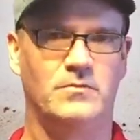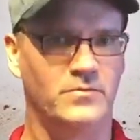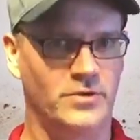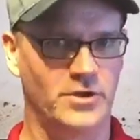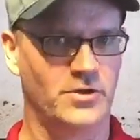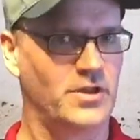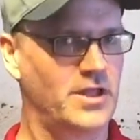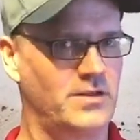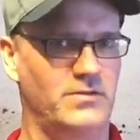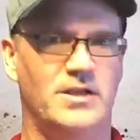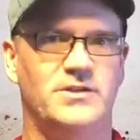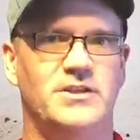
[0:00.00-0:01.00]
You know,
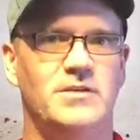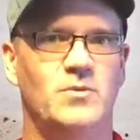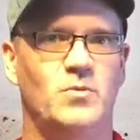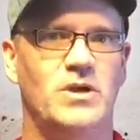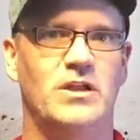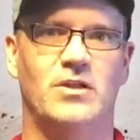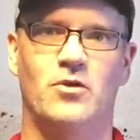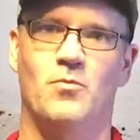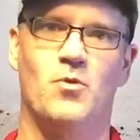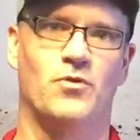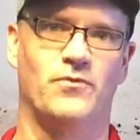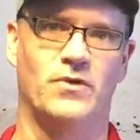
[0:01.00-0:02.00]
they seem to be a little
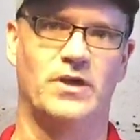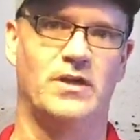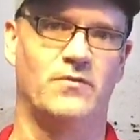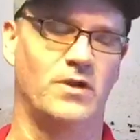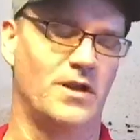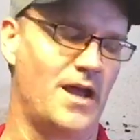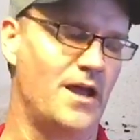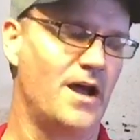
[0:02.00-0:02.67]
more forgiving.